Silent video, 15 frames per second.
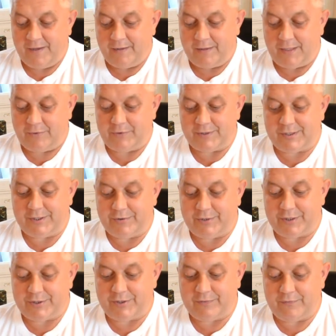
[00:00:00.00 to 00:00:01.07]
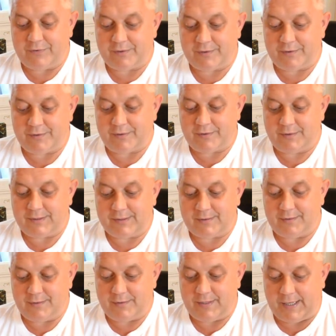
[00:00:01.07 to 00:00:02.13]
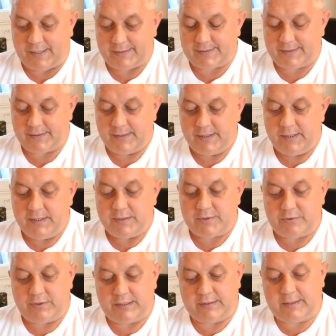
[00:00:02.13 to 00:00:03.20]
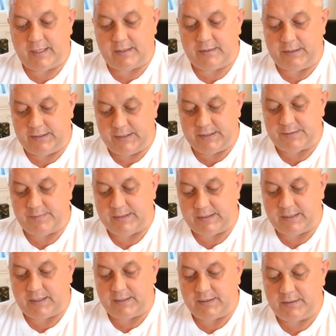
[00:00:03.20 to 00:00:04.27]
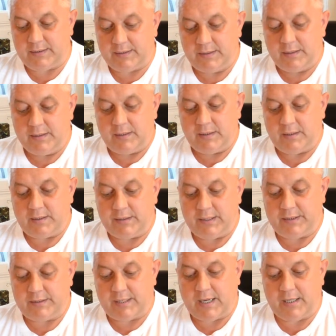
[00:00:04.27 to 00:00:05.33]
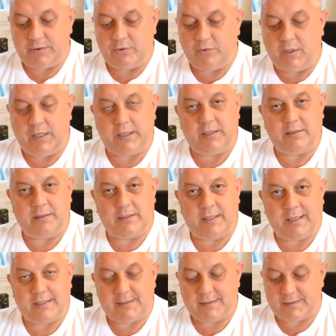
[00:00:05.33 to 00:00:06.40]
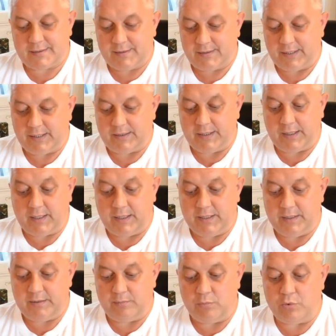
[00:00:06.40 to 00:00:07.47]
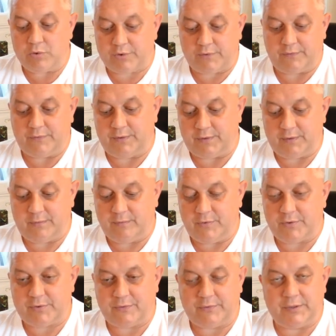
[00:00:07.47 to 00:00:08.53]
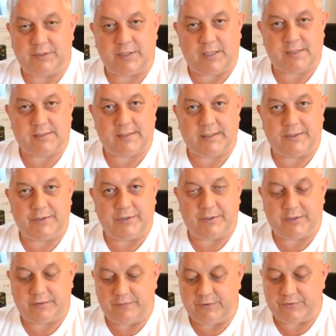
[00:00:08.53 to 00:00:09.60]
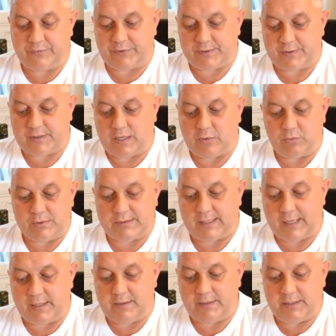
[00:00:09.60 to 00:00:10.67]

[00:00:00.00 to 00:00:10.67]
Now the situation was uh, this, the next. So they, they dismantle it, and they try to clean the lens, and they clean most of the most of the dust and dirt which was outside.